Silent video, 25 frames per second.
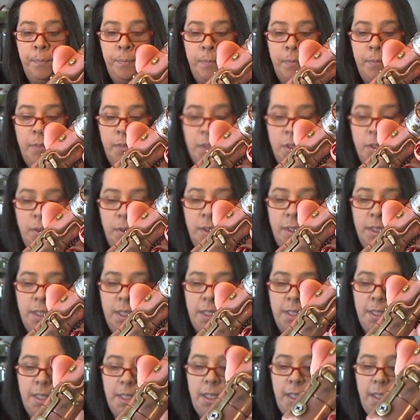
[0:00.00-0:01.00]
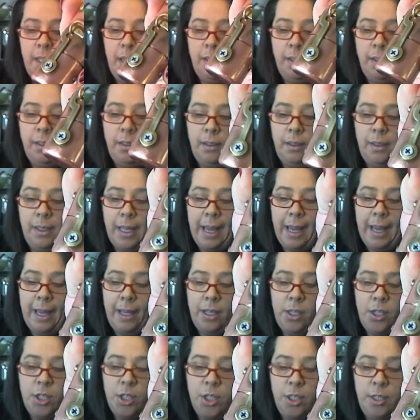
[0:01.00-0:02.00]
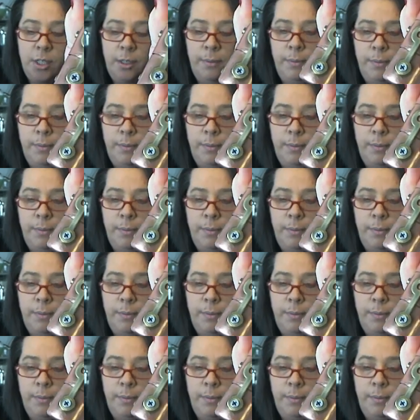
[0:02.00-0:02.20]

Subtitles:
So you see that little latch?